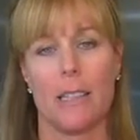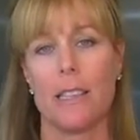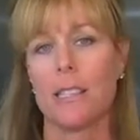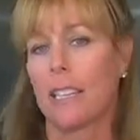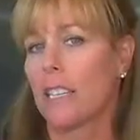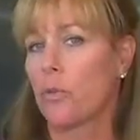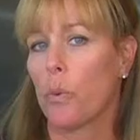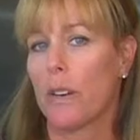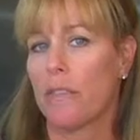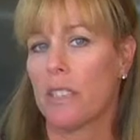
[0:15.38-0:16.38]
This gets
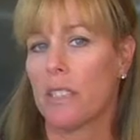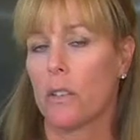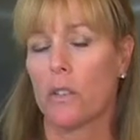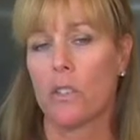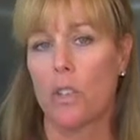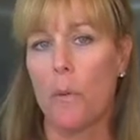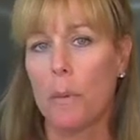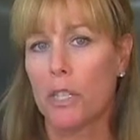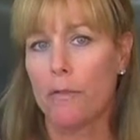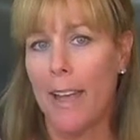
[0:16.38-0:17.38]
rid of the silk so
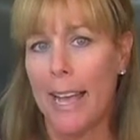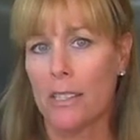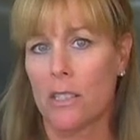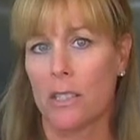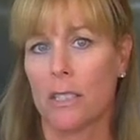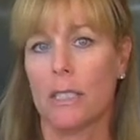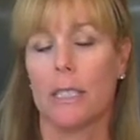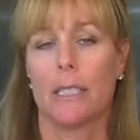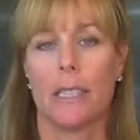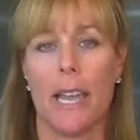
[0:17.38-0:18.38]
much faster
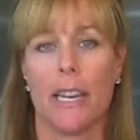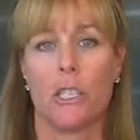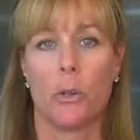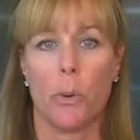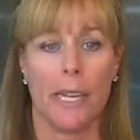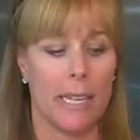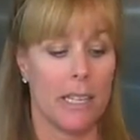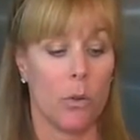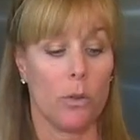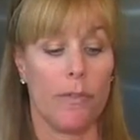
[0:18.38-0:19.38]
than doing it
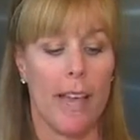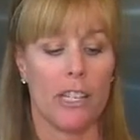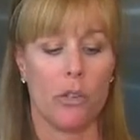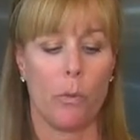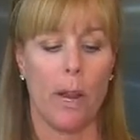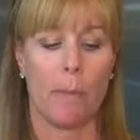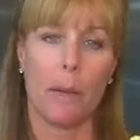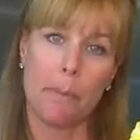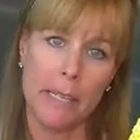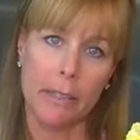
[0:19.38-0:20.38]
the old fashioned way
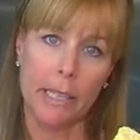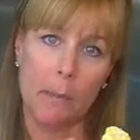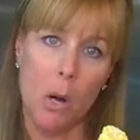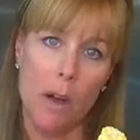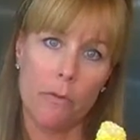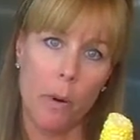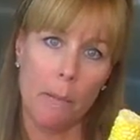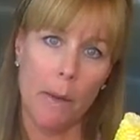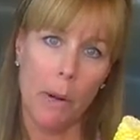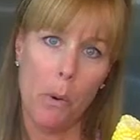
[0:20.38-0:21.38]
by peeling them off
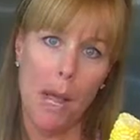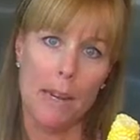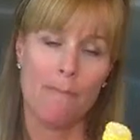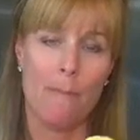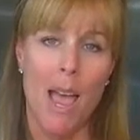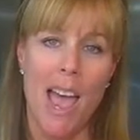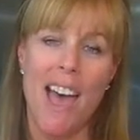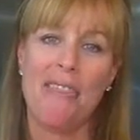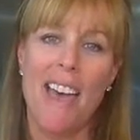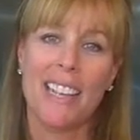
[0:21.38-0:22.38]
one by one.
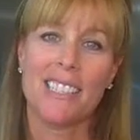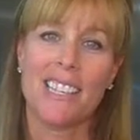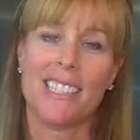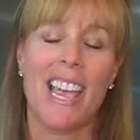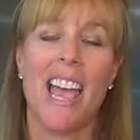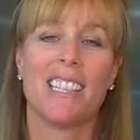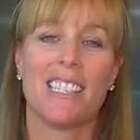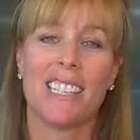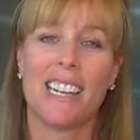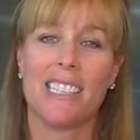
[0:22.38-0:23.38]
And that's a
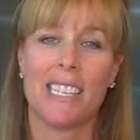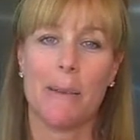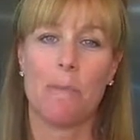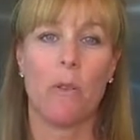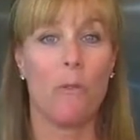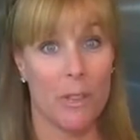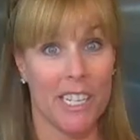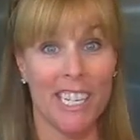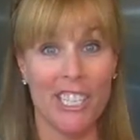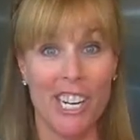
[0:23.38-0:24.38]
10 second tip for the
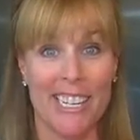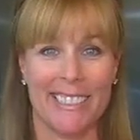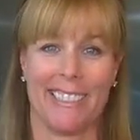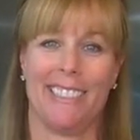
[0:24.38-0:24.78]
kitchen.